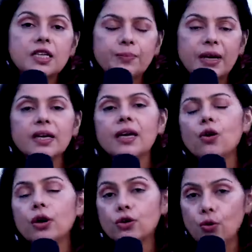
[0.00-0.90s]
Speaking
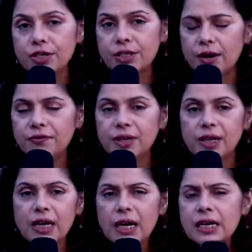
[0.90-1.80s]
on road
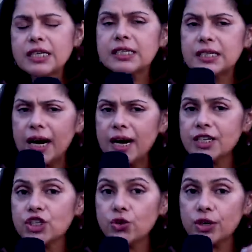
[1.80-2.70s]
safety,
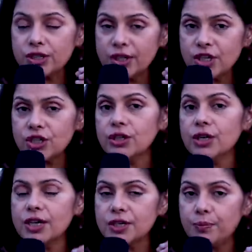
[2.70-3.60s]
state jurisdiction
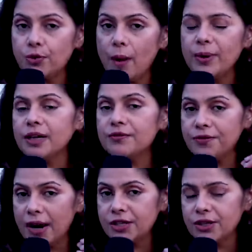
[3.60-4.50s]
is a prominent
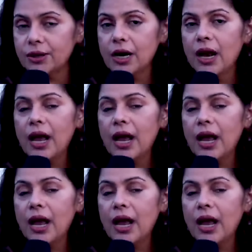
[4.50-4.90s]
factor,